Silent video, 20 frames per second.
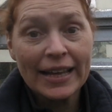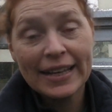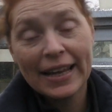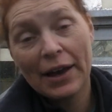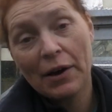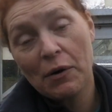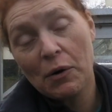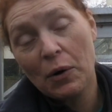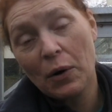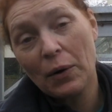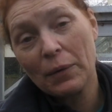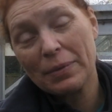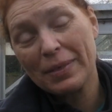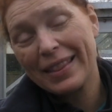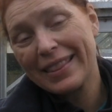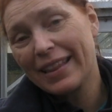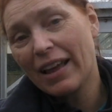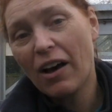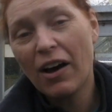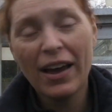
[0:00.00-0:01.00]
Now,
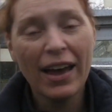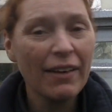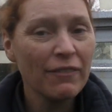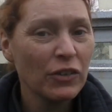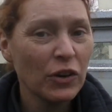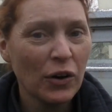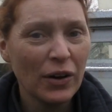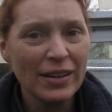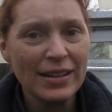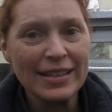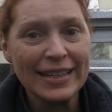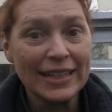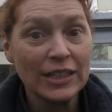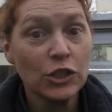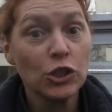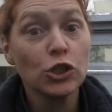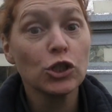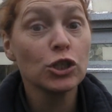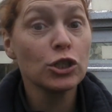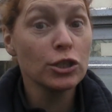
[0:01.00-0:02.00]
I haven't got
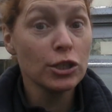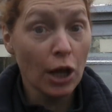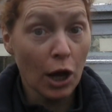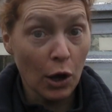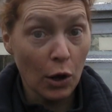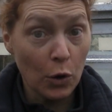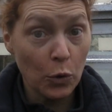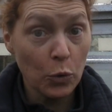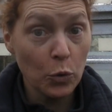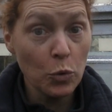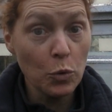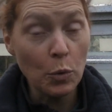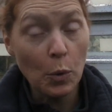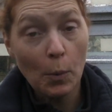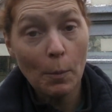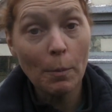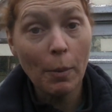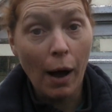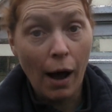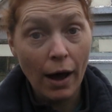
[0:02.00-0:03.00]
anything to
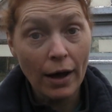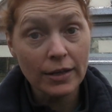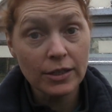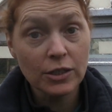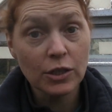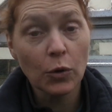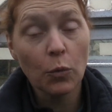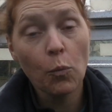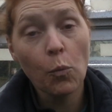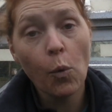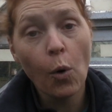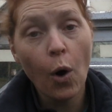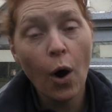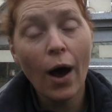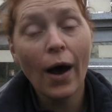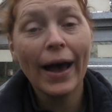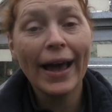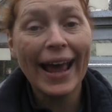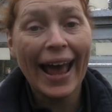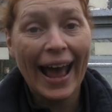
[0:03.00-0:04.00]
sow, but
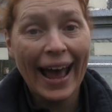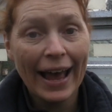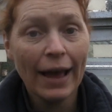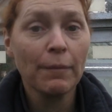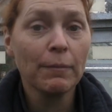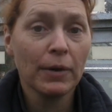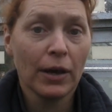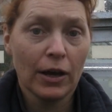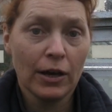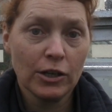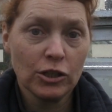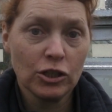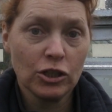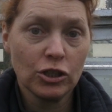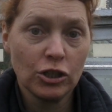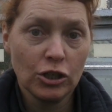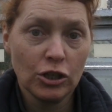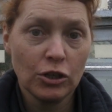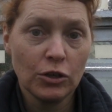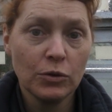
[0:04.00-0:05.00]
what I am going
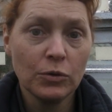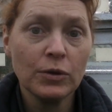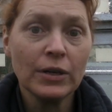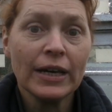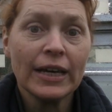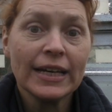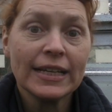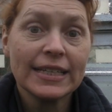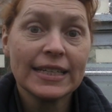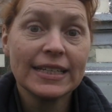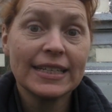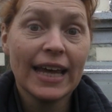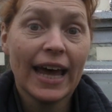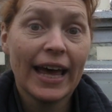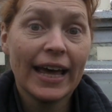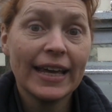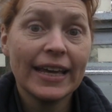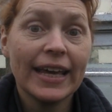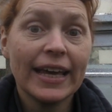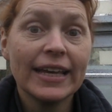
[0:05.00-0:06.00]
to do
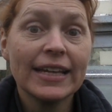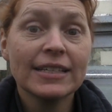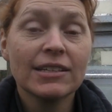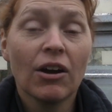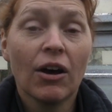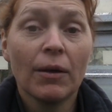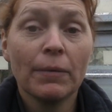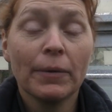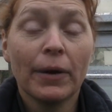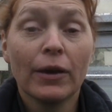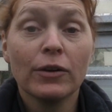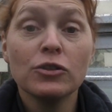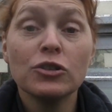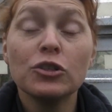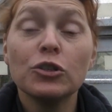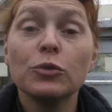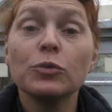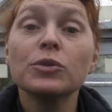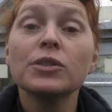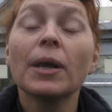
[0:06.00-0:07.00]
today is I'm going
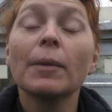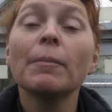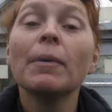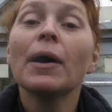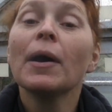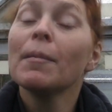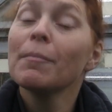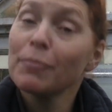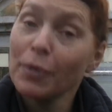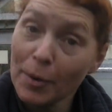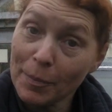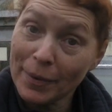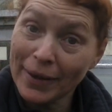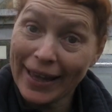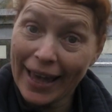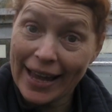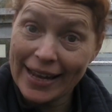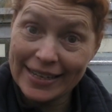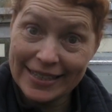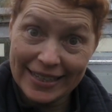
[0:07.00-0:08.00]
to do some
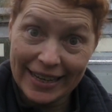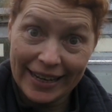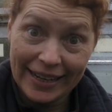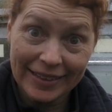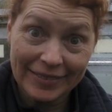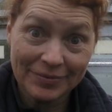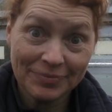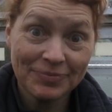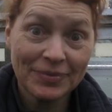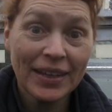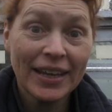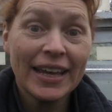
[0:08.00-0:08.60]
propagating.